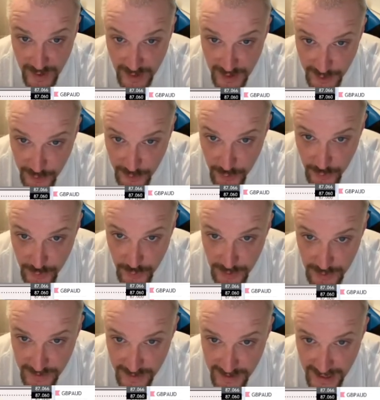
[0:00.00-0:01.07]
You could go
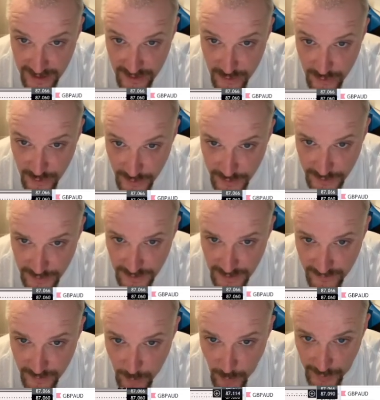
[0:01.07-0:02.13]
to the next zone if
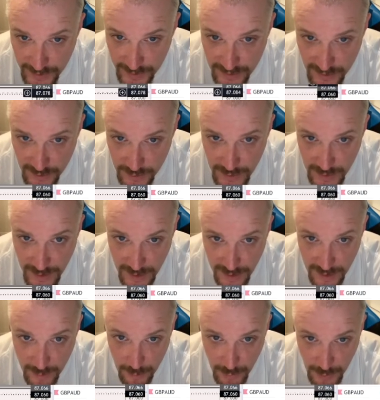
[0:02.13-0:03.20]
you wanted to,
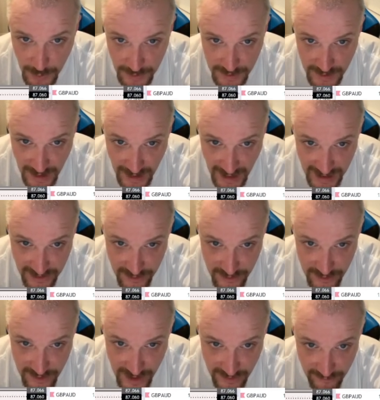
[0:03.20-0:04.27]
but I just
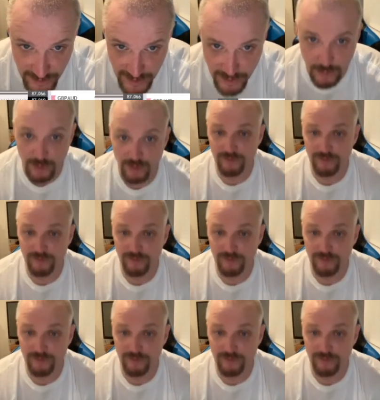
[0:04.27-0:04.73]
generally go